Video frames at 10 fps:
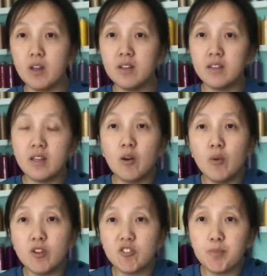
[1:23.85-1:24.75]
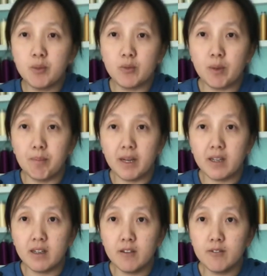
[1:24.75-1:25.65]
and then I'll also put
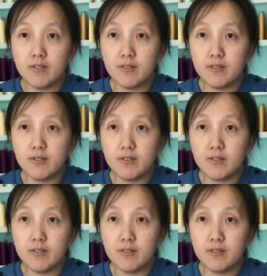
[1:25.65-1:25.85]
Rebecca